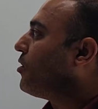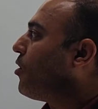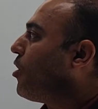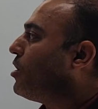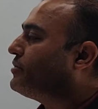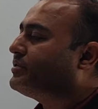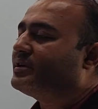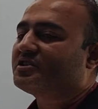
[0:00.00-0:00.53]

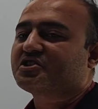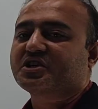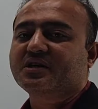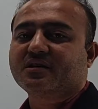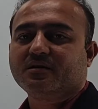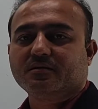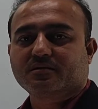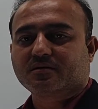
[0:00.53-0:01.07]
on the
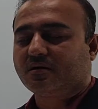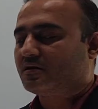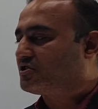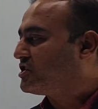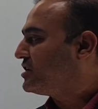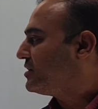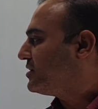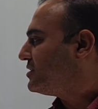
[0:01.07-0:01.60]
shingles.
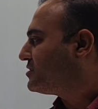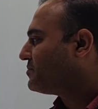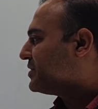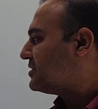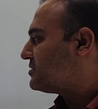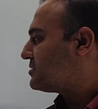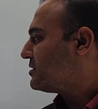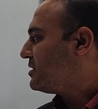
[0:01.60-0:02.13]
Shingles
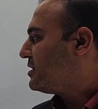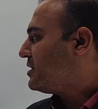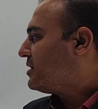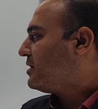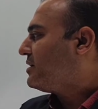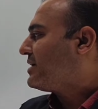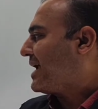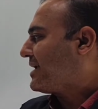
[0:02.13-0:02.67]
means
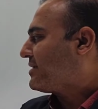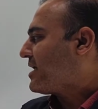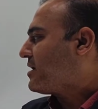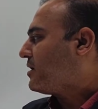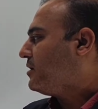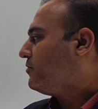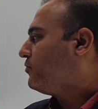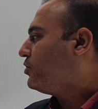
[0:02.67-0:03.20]

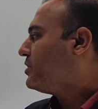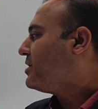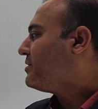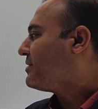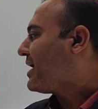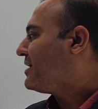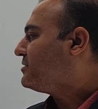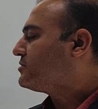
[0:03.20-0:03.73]
rectangle
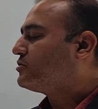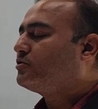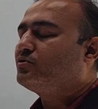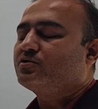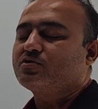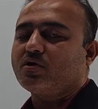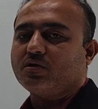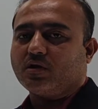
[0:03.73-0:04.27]
wooden tiles
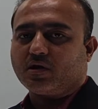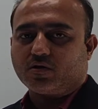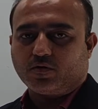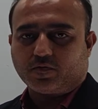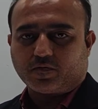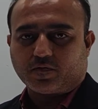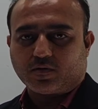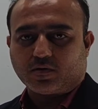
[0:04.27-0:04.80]
used on the
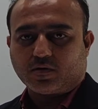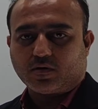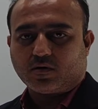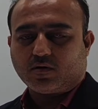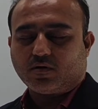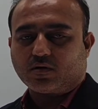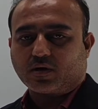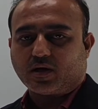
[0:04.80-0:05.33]
roof,
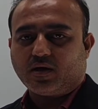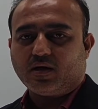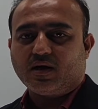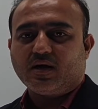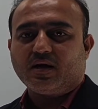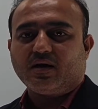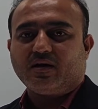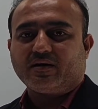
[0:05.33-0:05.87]

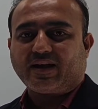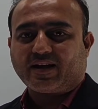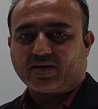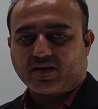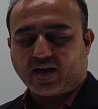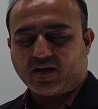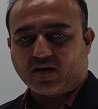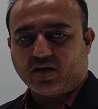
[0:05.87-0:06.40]
okay,
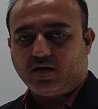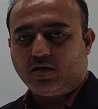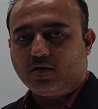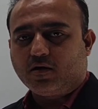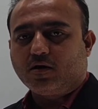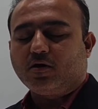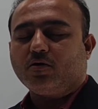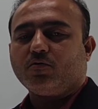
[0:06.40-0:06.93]
rectangle
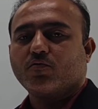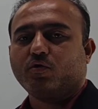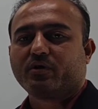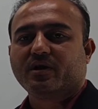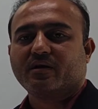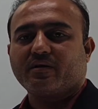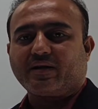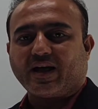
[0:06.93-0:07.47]

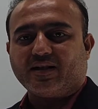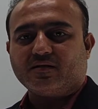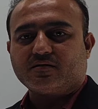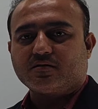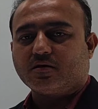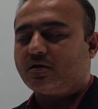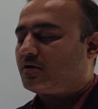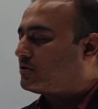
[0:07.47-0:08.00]
wooden
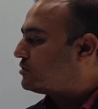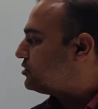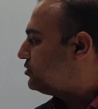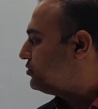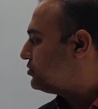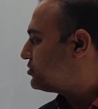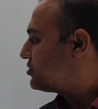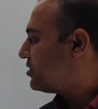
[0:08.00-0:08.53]
tiles
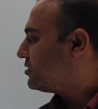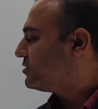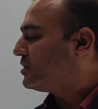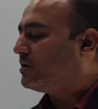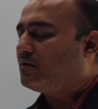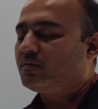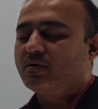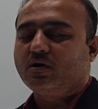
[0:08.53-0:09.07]
used on
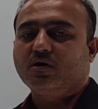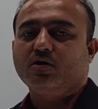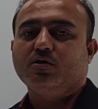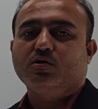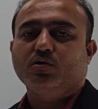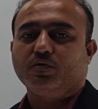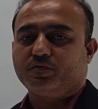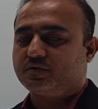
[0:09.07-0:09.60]
the
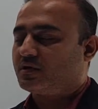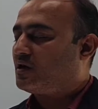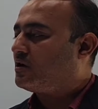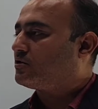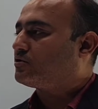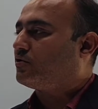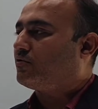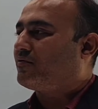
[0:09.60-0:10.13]
roofs.
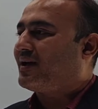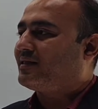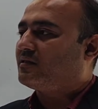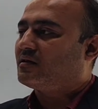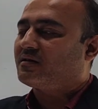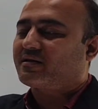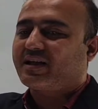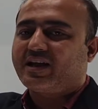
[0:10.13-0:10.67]
So when
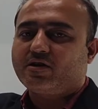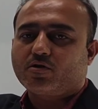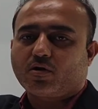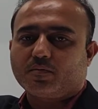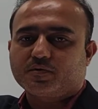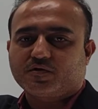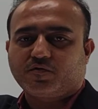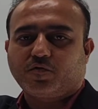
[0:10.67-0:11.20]
the
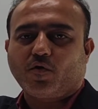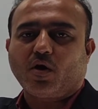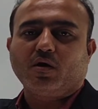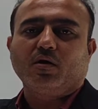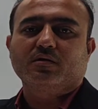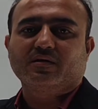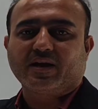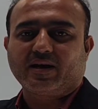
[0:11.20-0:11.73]
raindrops
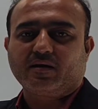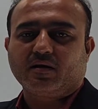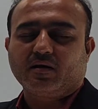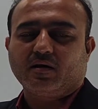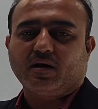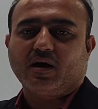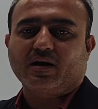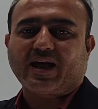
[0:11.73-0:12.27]
fall on that,
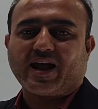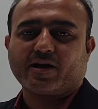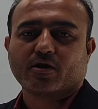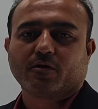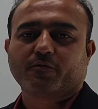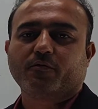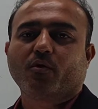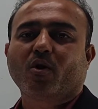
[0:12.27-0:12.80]
a kind
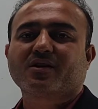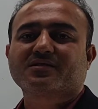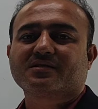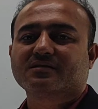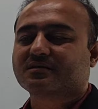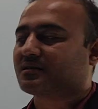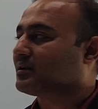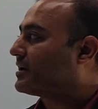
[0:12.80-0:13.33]
of noise
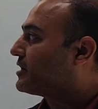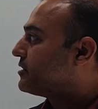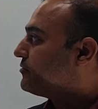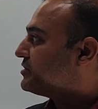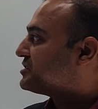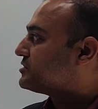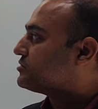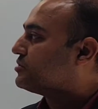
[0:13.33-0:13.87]
is created
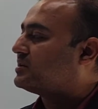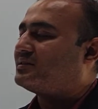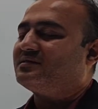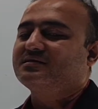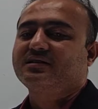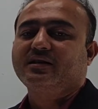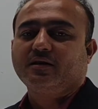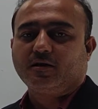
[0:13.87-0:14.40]
which is known
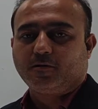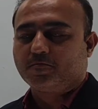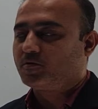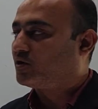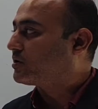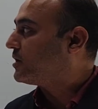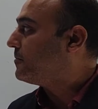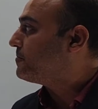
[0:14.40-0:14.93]
as tingle,
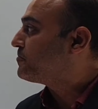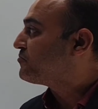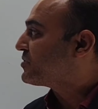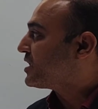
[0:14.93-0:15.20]
okay.